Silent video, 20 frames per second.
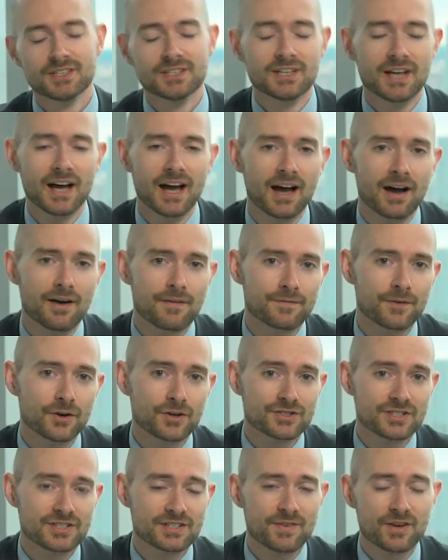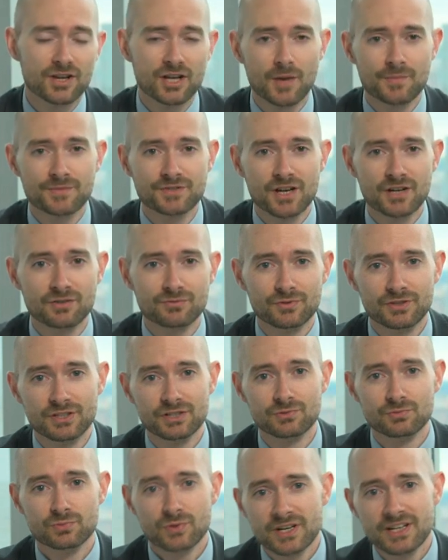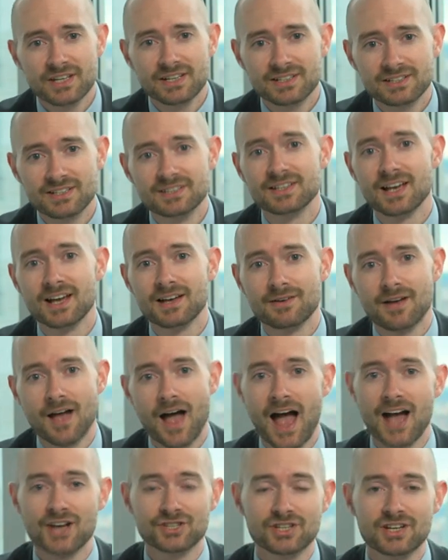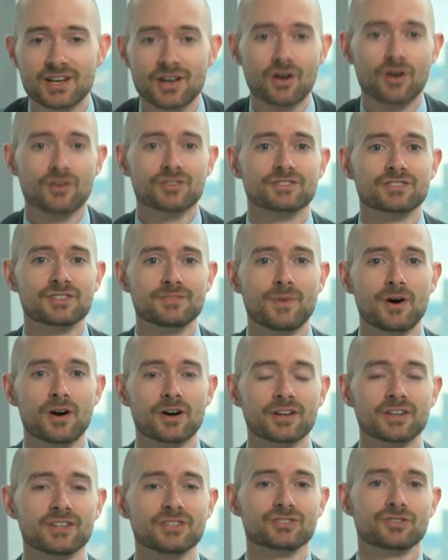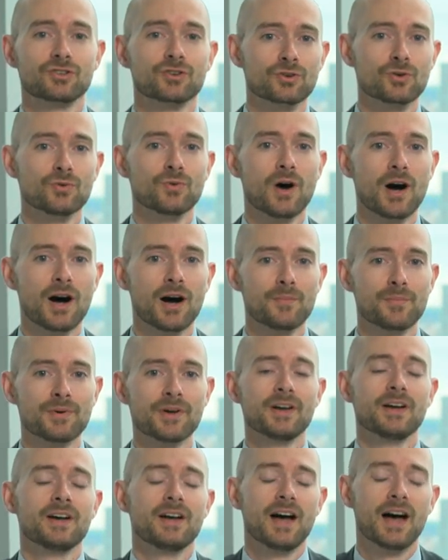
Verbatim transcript: Uh, versus if it comes out really weak, does that actually cause the markets to go up?